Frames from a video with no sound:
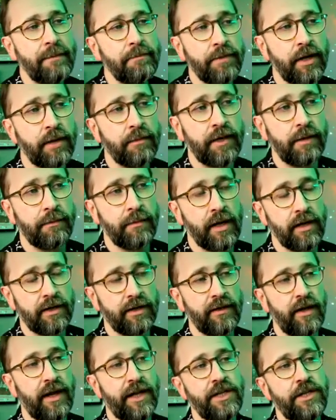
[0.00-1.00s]
permanent marker
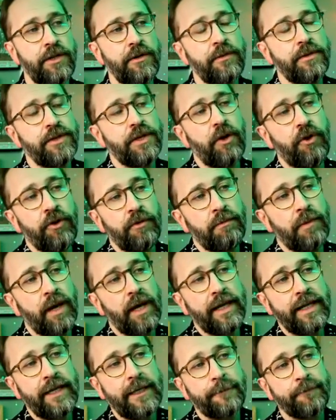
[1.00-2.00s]
that I used on
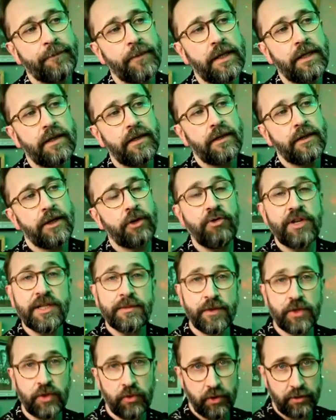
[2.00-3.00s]
my
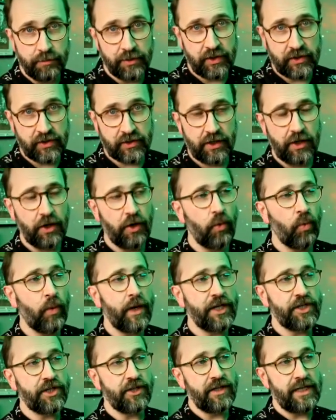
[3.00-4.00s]
Christmas ornaments,
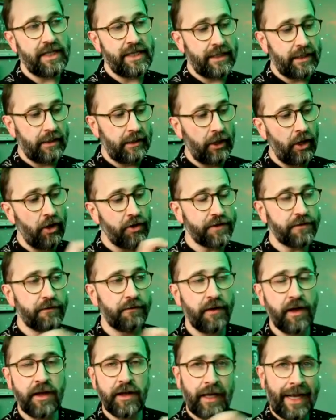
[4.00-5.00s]
which the gloss
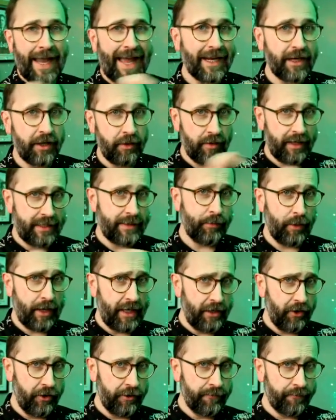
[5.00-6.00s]
lacquer I
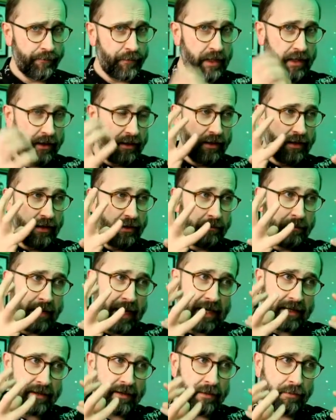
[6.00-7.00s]
sprayed on
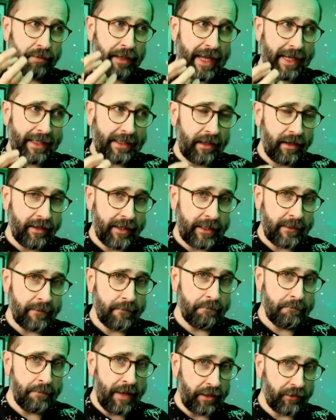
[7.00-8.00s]
made the black line
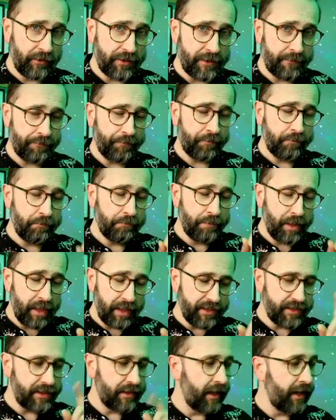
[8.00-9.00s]
melt.
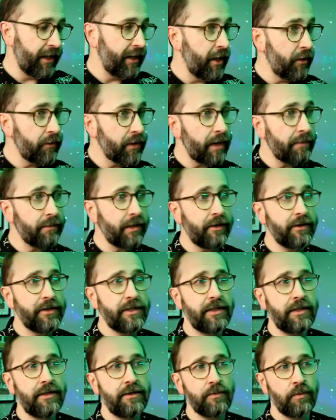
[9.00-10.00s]
But I know that I'm going
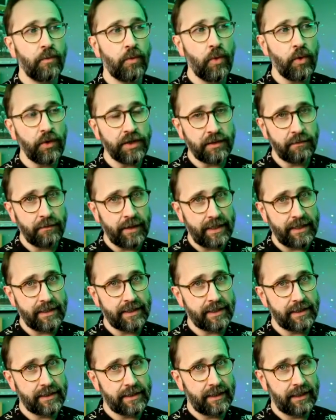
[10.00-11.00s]
to use
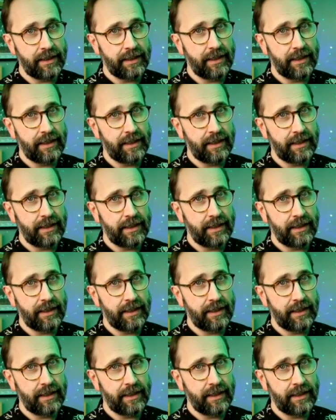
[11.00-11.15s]
water-based